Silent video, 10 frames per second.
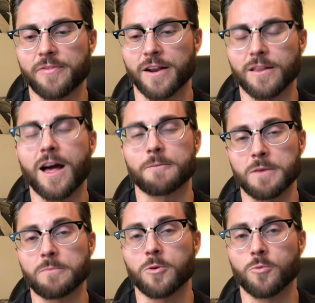that a lot of
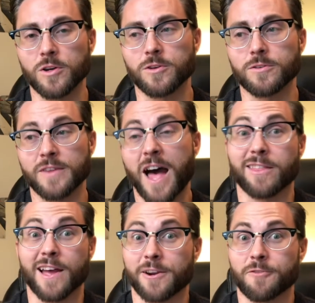people will
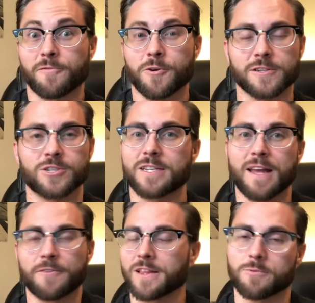not like her for it, and she
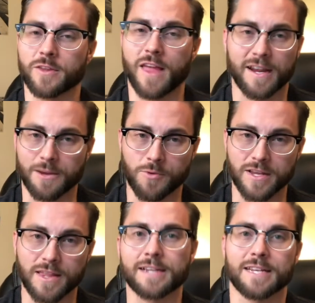definitely will not get
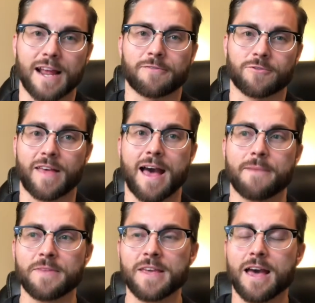reelected after
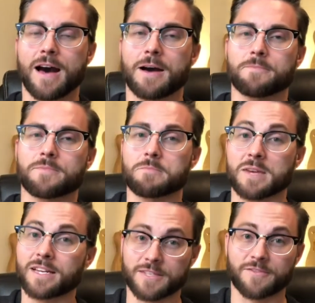that um,
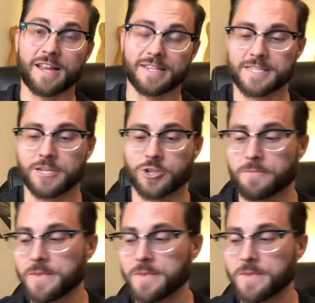because of that decision.